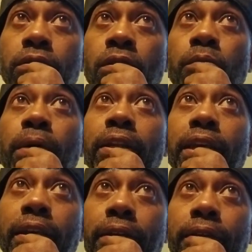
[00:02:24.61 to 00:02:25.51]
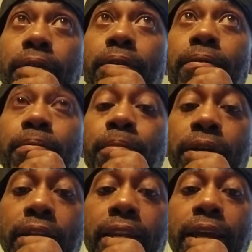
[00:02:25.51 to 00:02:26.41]
Monday
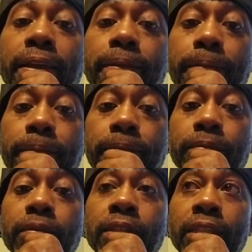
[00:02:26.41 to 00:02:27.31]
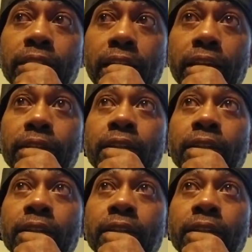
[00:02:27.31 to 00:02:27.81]
night, yesterday.